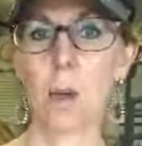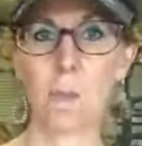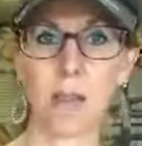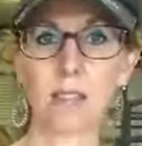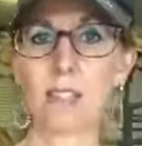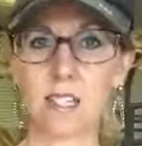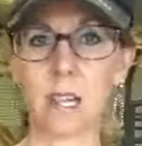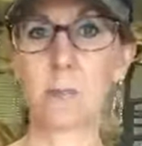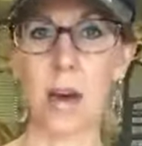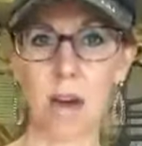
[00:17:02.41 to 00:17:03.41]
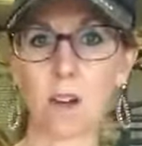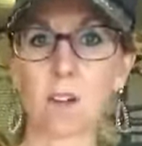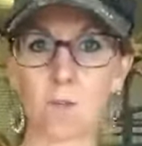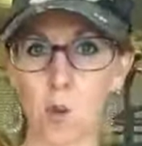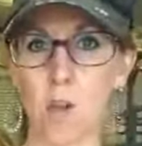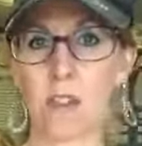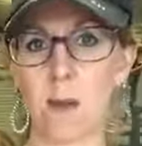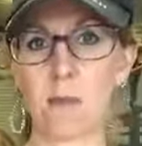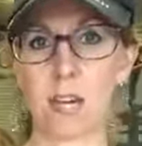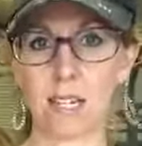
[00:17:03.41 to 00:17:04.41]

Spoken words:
basically pedal for them. Like